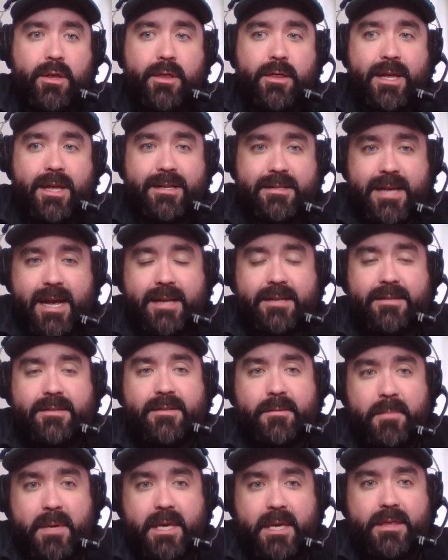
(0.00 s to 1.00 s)
that tend
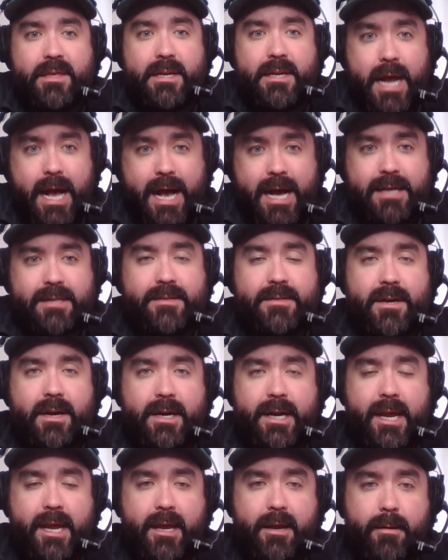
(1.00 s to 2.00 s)
to be the knocks
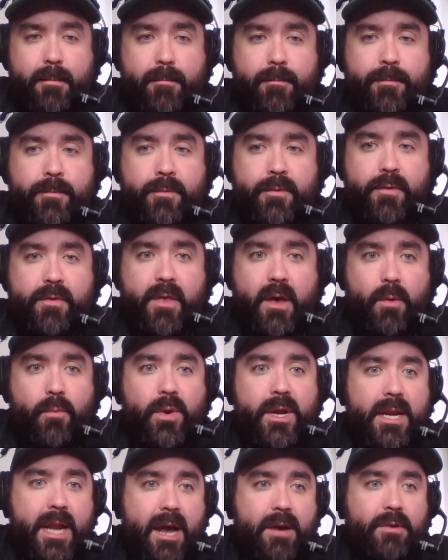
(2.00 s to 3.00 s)
on him that we
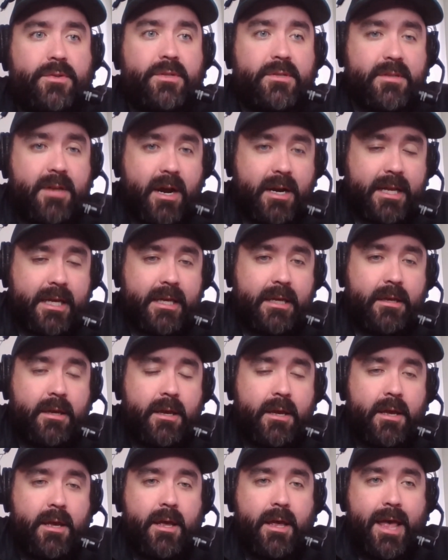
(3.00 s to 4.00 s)
now study
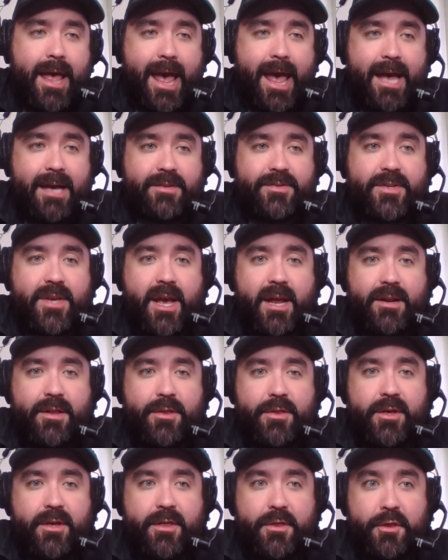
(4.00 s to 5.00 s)
as kind of
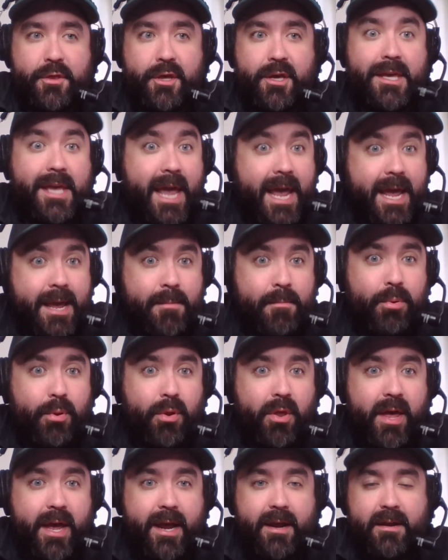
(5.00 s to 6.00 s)
the, the game
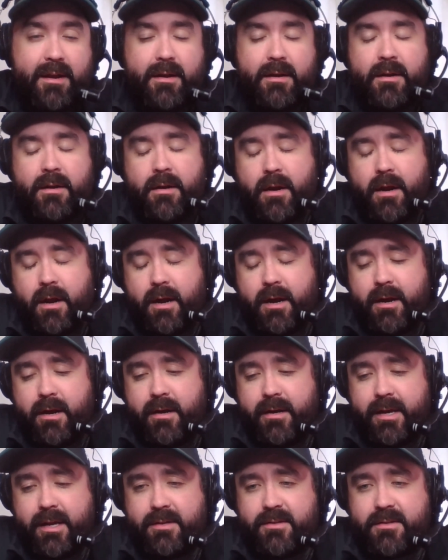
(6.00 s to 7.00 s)
plan uh,
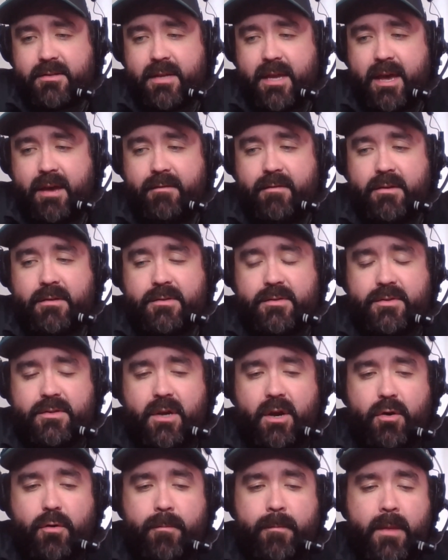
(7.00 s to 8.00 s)
against Kevin.
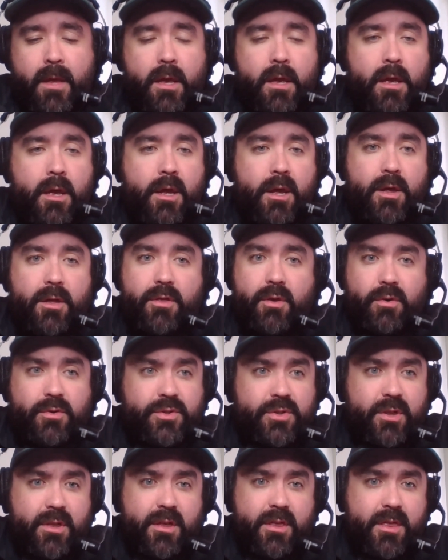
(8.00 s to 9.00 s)
So
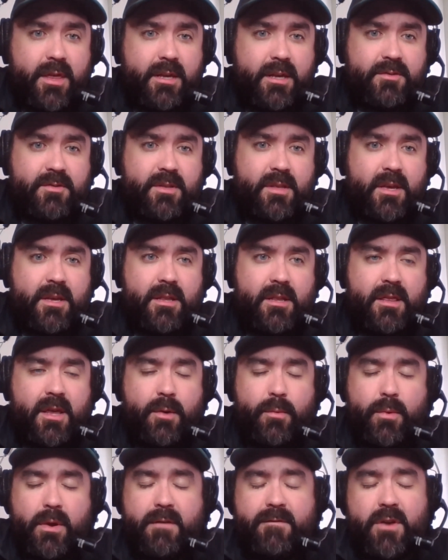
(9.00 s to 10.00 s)
those are the things that,
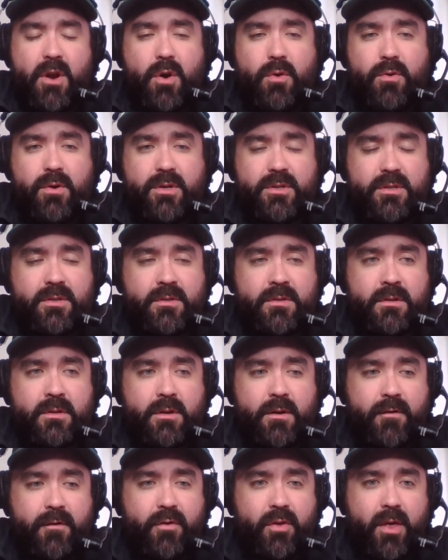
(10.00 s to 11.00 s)
that we've noticed
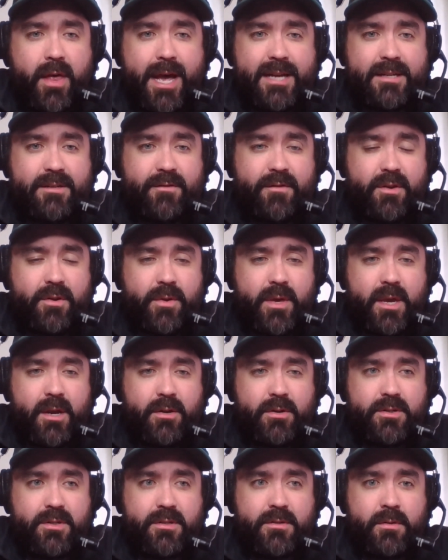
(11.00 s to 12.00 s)
over the last few
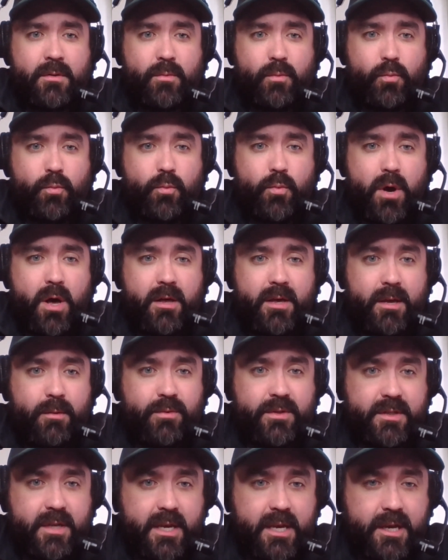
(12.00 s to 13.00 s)
years while he
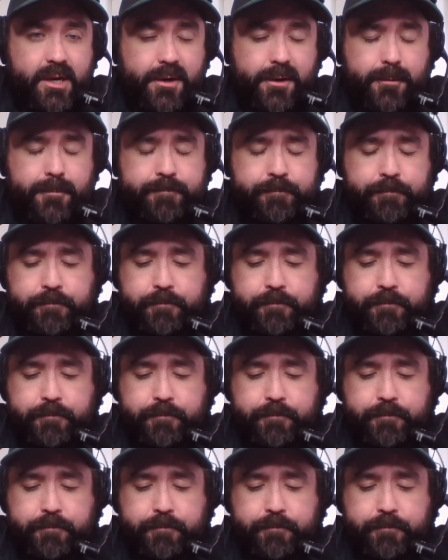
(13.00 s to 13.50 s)
was here,